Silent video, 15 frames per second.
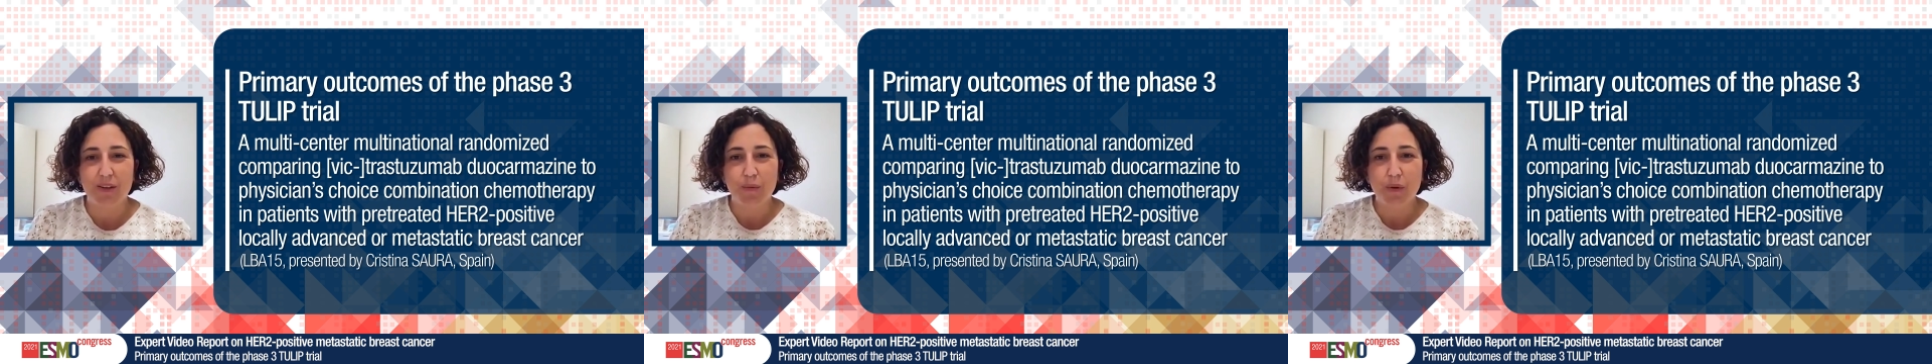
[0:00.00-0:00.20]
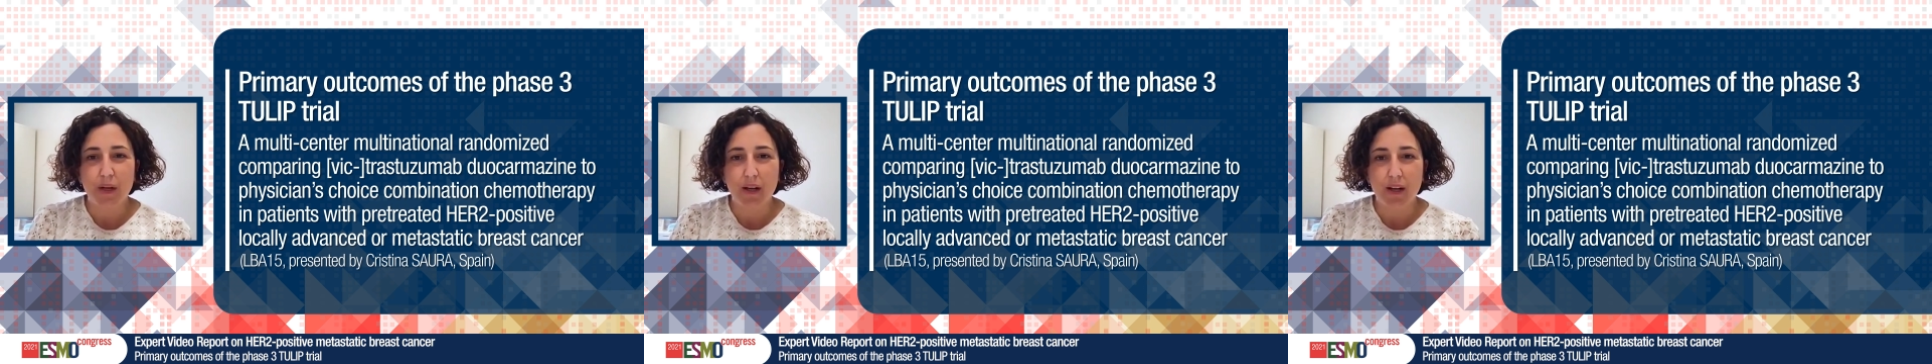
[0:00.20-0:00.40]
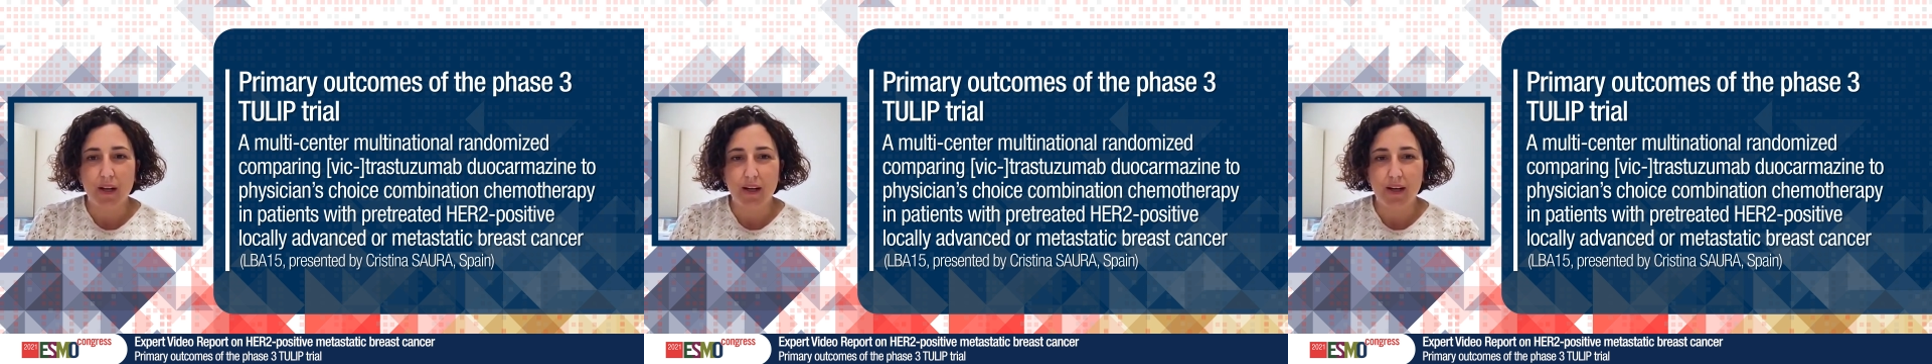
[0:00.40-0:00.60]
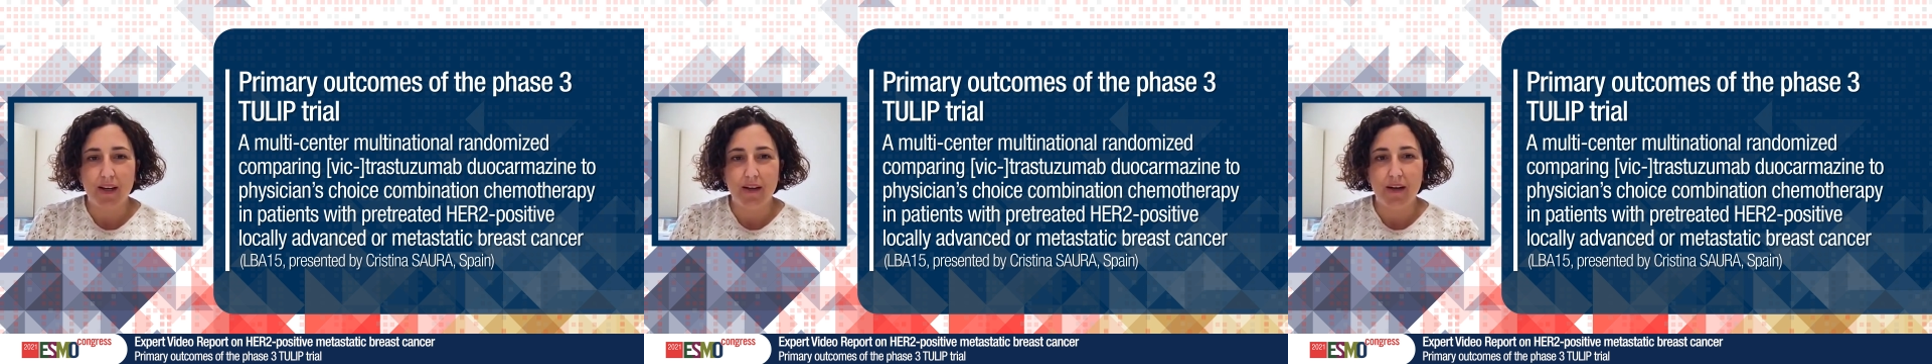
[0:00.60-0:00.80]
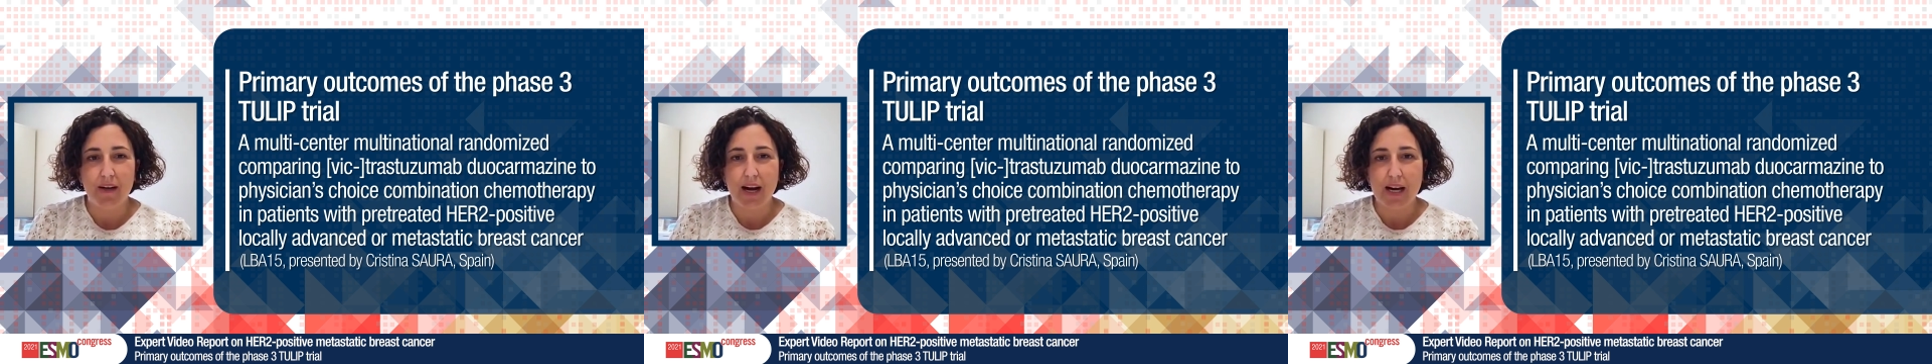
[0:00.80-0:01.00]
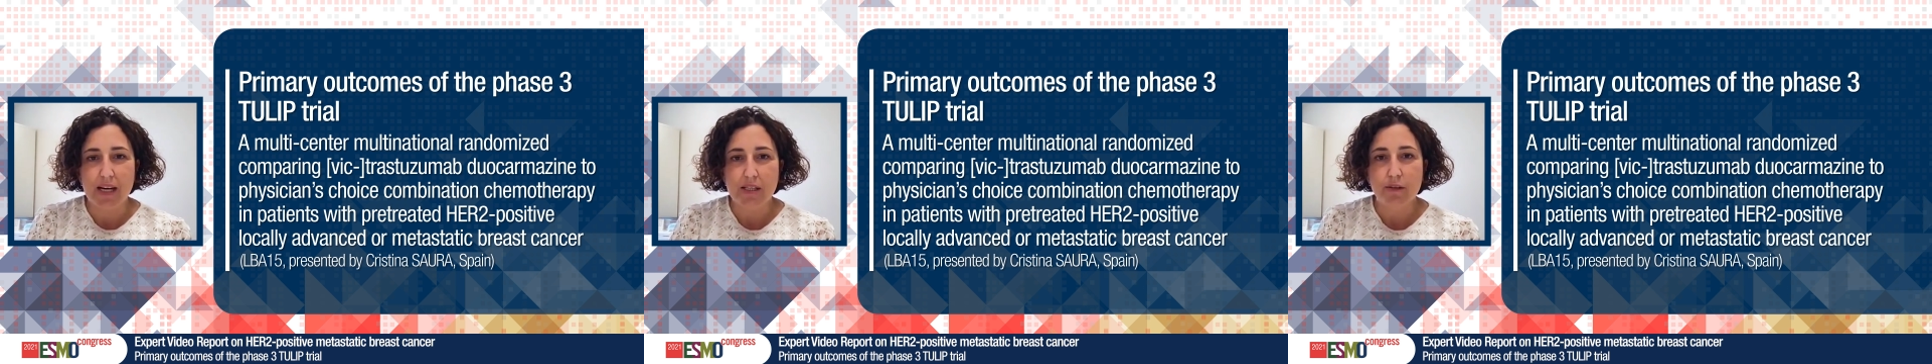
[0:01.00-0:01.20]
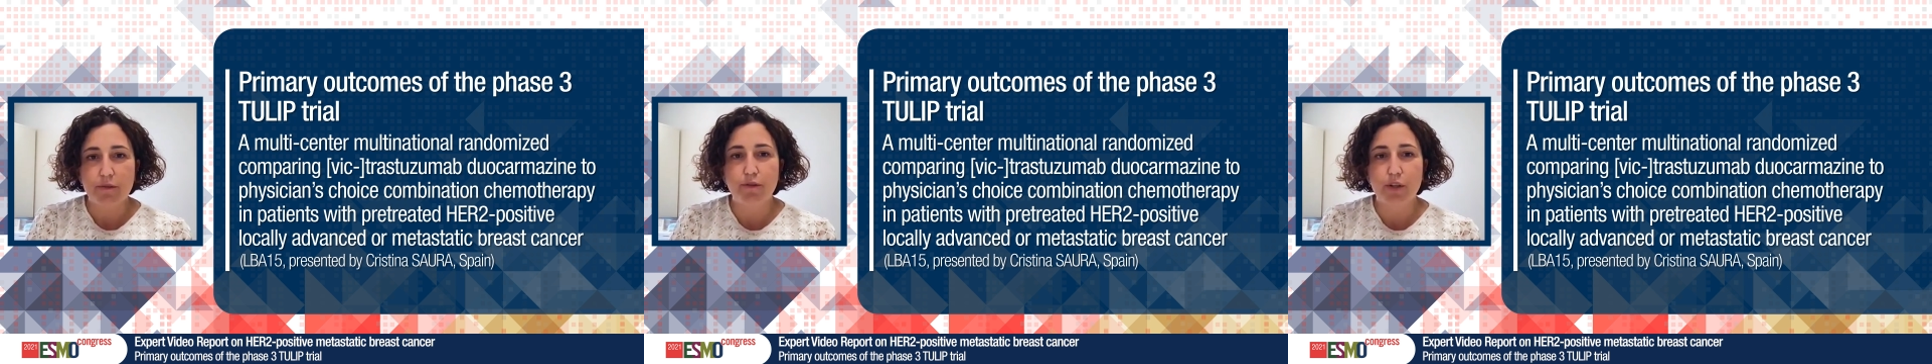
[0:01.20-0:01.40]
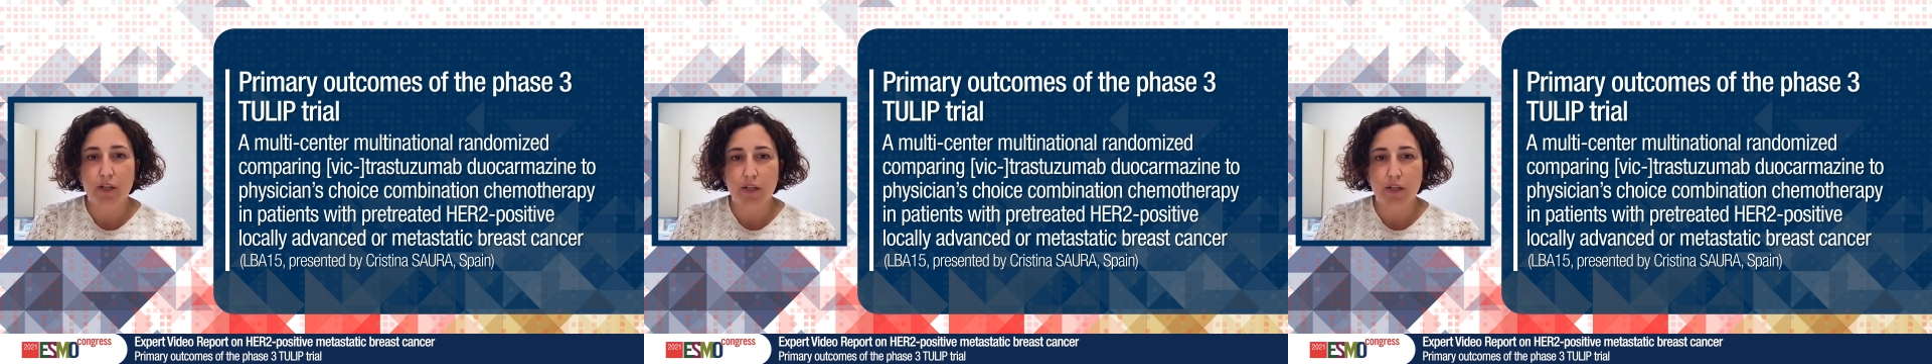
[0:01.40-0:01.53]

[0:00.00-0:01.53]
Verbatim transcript: will uh, ask for